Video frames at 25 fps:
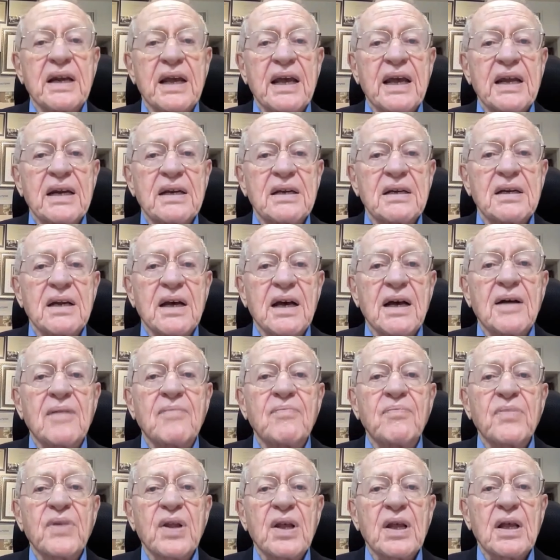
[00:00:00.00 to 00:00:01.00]
And
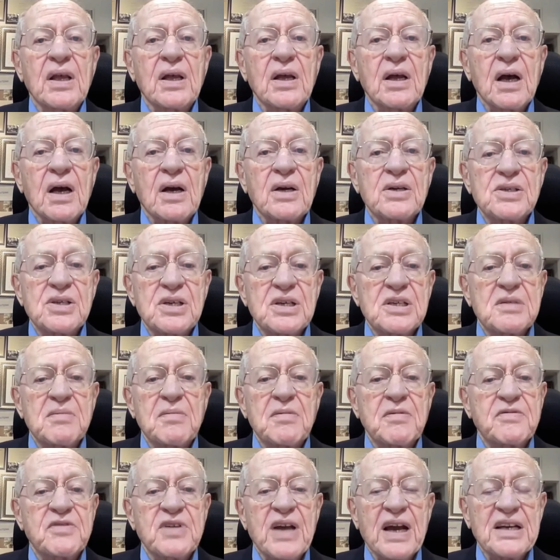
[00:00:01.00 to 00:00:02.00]
our
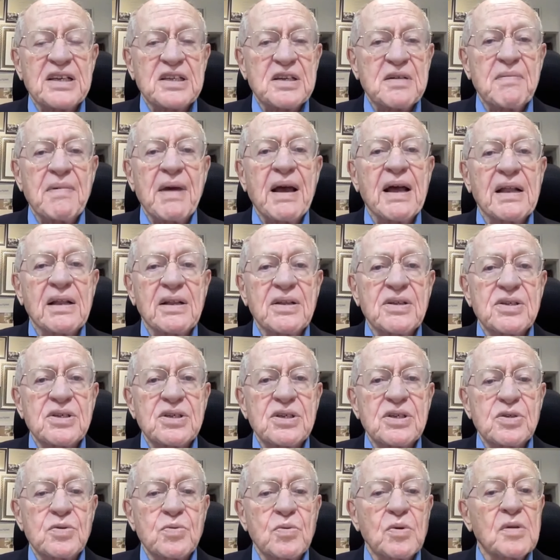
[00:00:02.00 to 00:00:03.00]
system of checks and
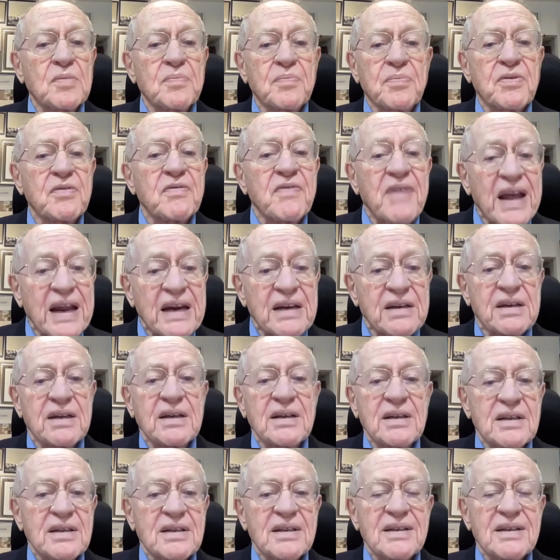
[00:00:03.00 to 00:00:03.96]
balances will prevent